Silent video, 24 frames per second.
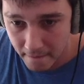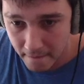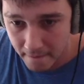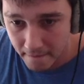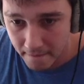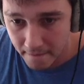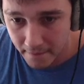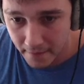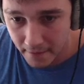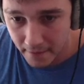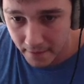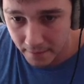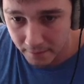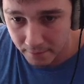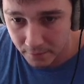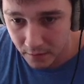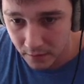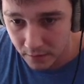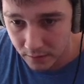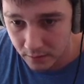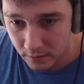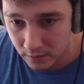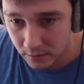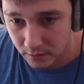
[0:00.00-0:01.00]
There
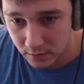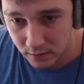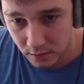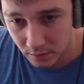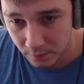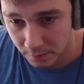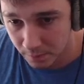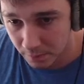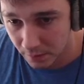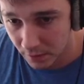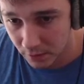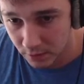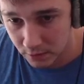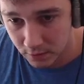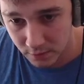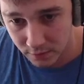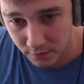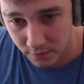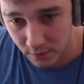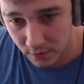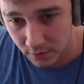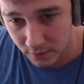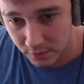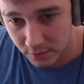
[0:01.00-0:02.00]
is a bunch of
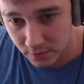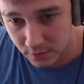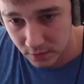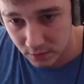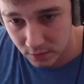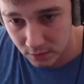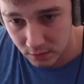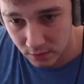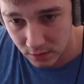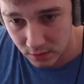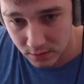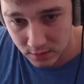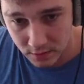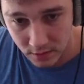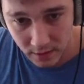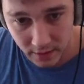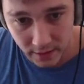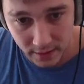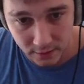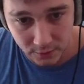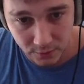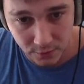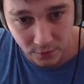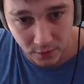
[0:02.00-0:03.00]
gifts that you can select
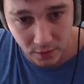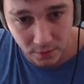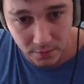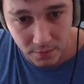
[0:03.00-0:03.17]
from.